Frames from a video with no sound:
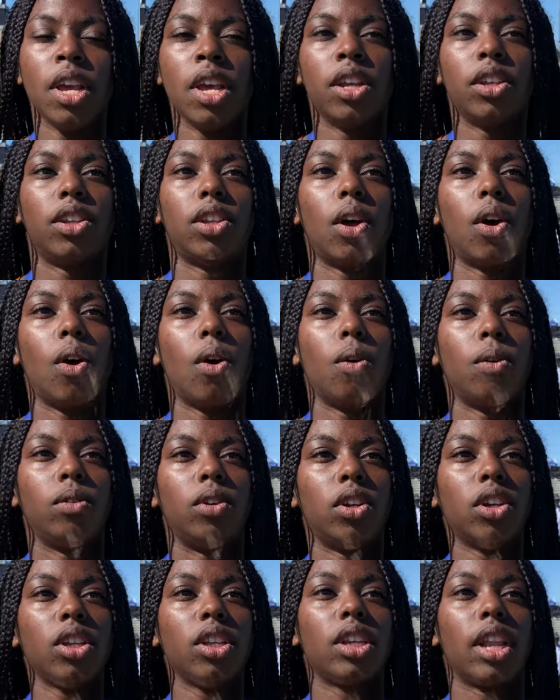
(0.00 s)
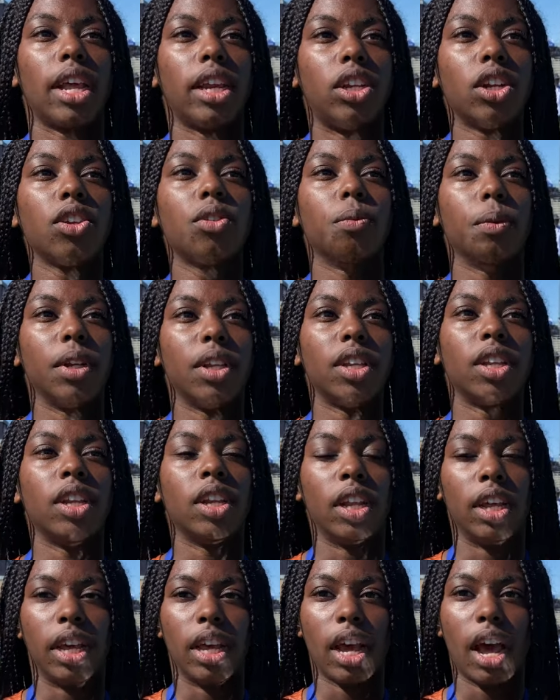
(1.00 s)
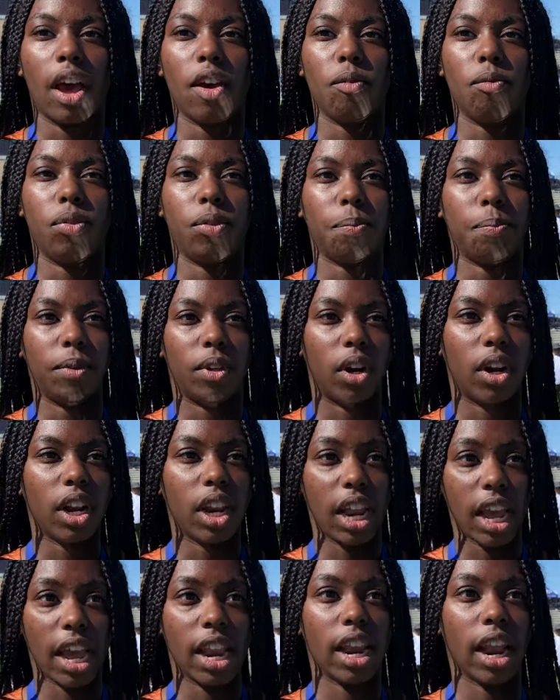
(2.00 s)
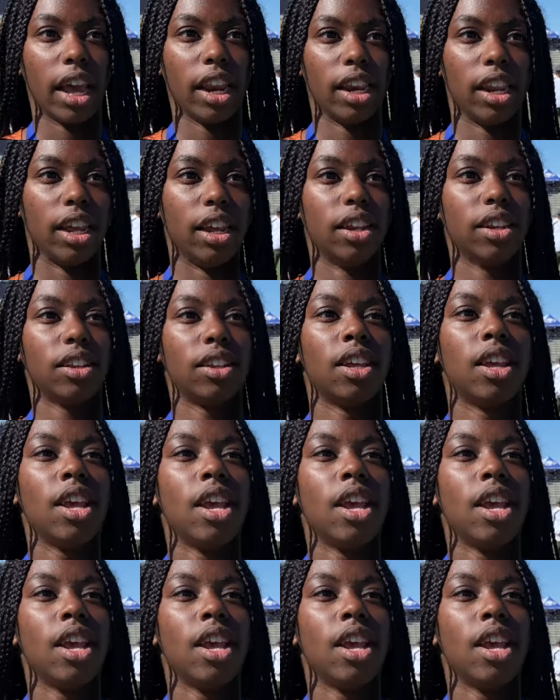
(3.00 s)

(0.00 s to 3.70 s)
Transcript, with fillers: So just like just recently, I've started to hit 19s,